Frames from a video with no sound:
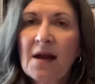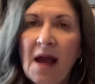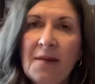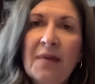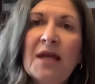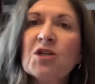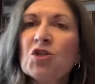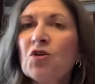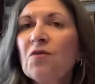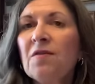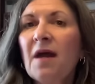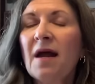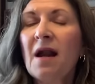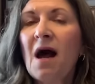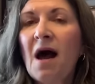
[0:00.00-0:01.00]
I made sure
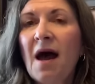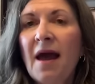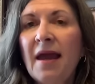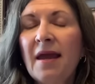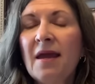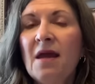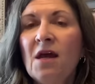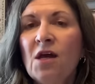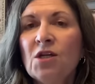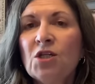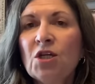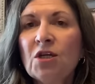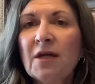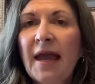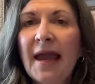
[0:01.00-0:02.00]
that I
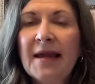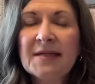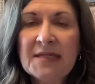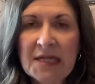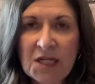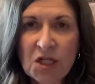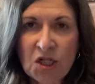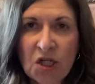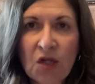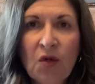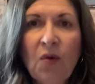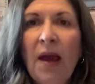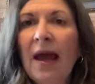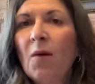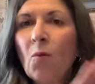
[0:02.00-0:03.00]
took a
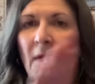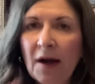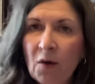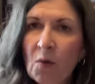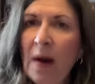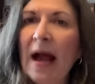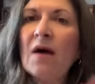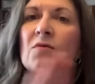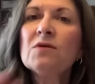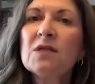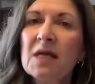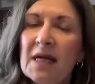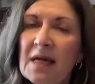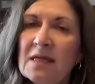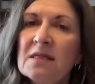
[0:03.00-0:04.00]
tissue and went around
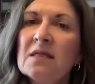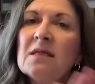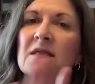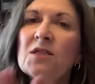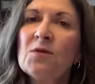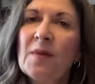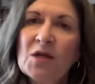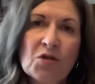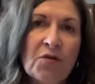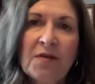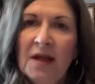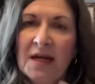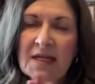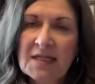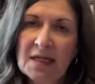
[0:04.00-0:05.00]
it to make sure
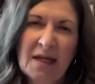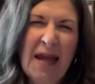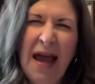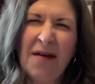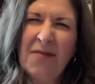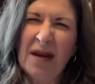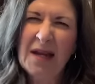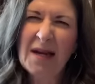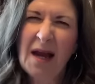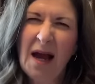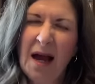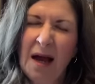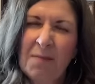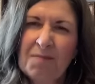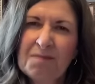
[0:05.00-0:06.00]
that it didn't have any,
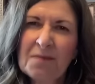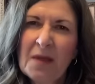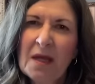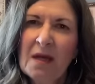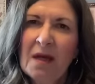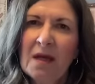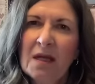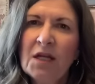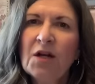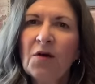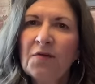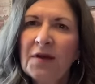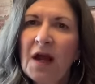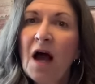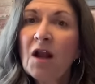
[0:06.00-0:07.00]
um, you know,
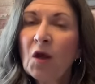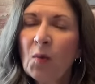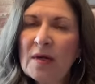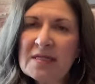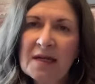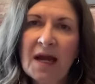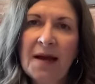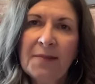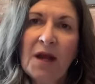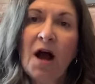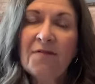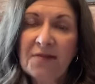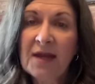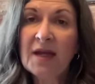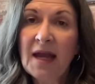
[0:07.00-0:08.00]
the color wasn't coming
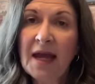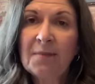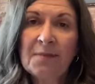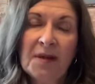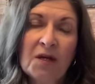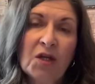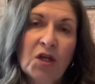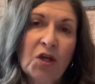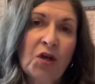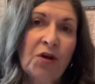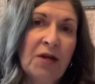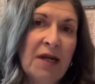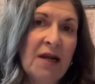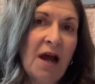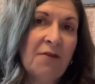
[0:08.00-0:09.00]
off, that it had been
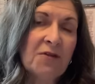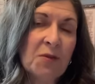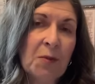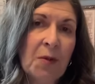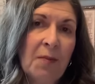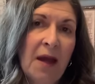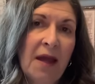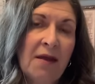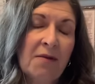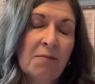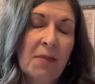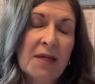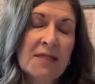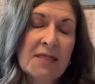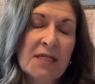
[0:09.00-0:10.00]
cured enough to put my,
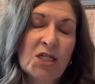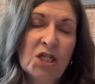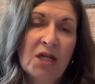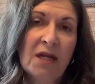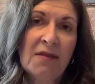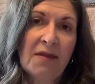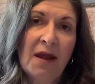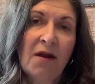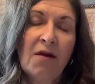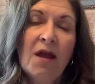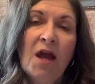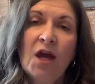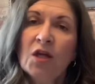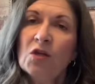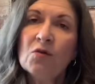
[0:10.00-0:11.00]
my stitching in there.
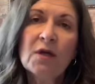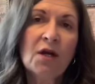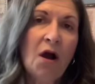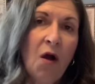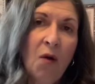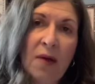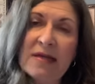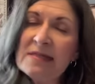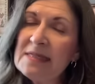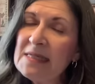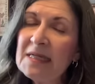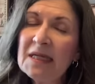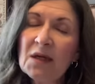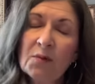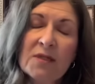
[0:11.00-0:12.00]
You can always
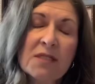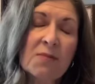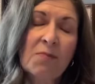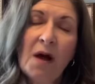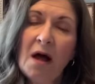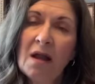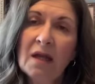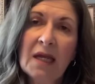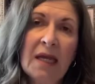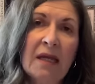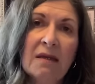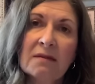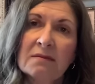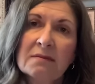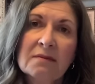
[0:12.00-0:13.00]
seal it with some poly
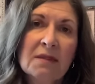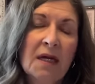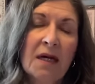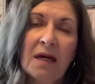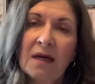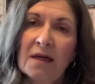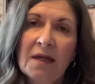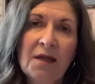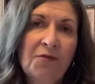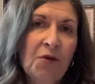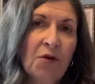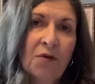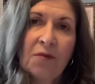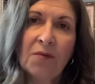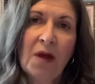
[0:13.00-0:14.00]
uh, if
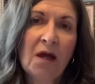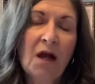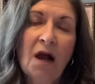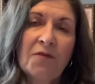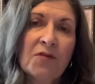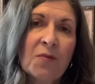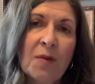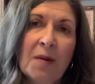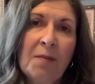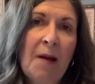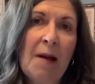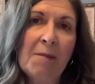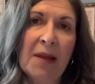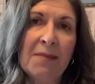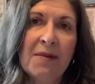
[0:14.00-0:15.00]
you're uncomfortable
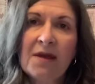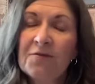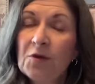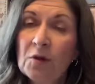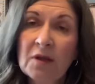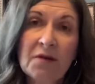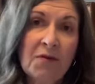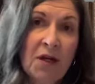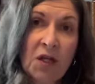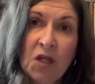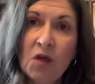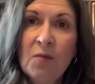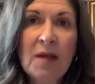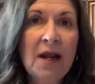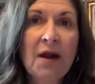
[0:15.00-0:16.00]
about maybe if you live in a
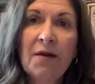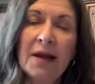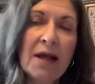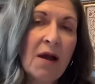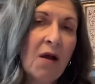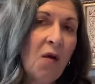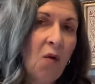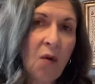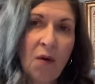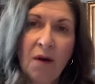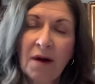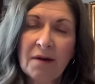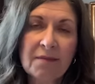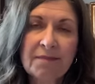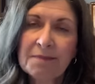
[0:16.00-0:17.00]
humid area
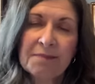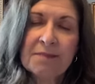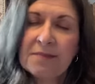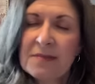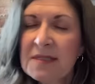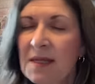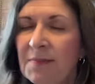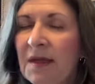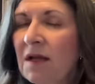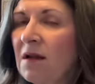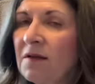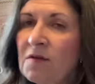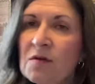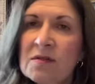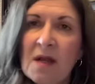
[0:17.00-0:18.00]
or something
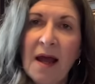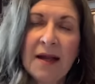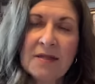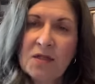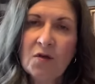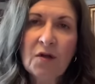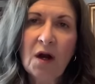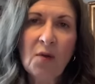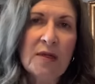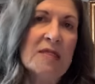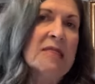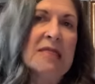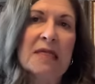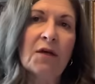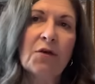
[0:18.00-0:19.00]
along those lines. You can always
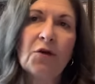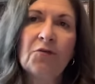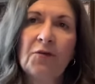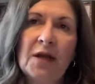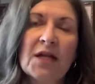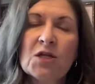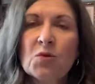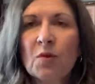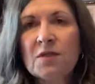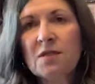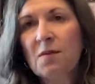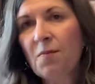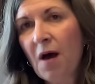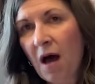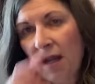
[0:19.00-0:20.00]
seal your finish with
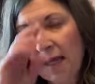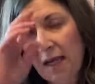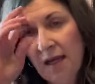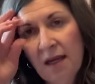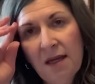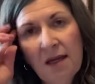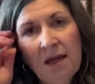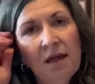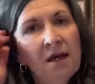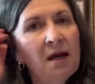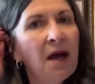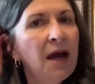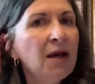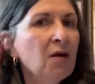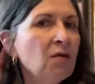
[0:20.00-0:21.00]
some poly.
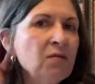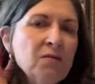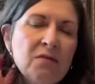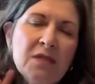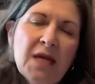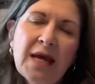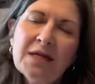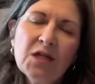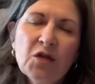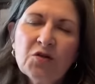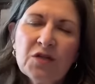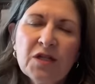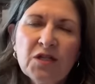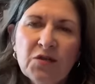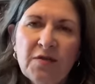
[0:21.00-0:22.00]
I don't tend to
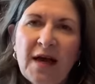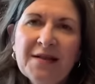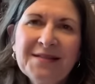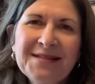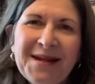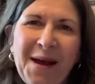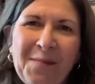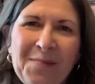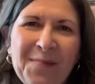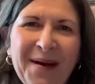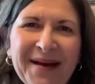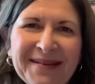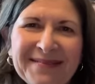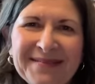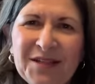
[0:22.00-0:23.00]
usually do that step,
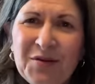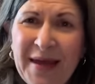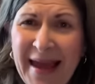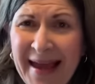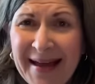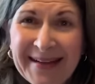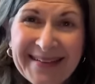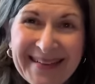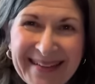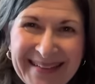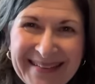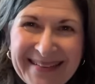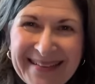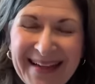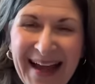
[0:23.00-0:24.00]
but you can.
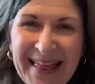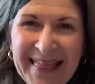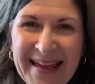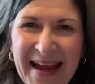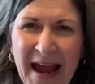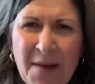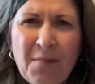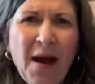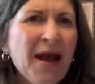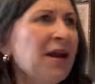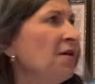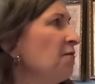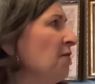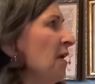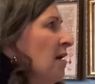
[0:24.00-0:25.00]
I think I might
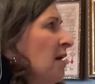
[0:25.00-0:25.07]
have